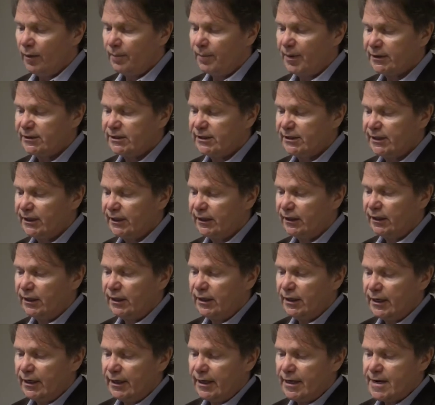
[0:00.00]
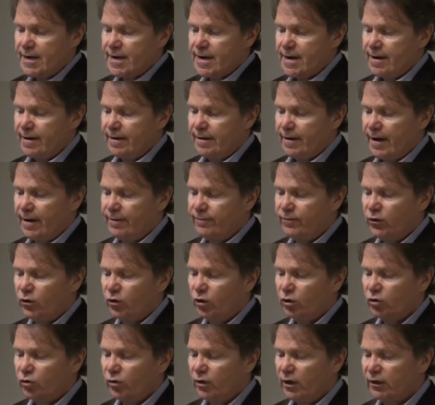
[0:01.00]
But still, and we're
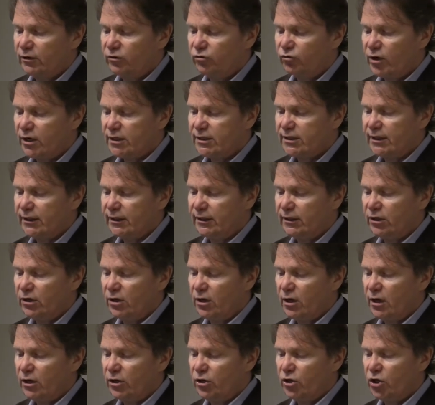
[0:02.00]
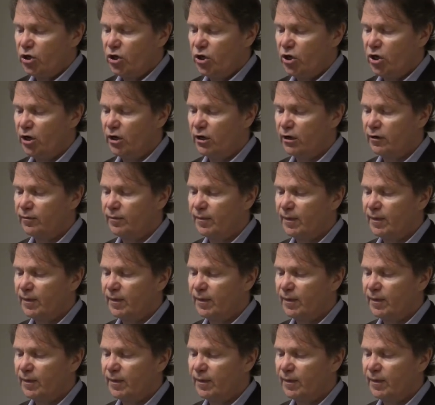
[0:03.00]
not going to address it in here,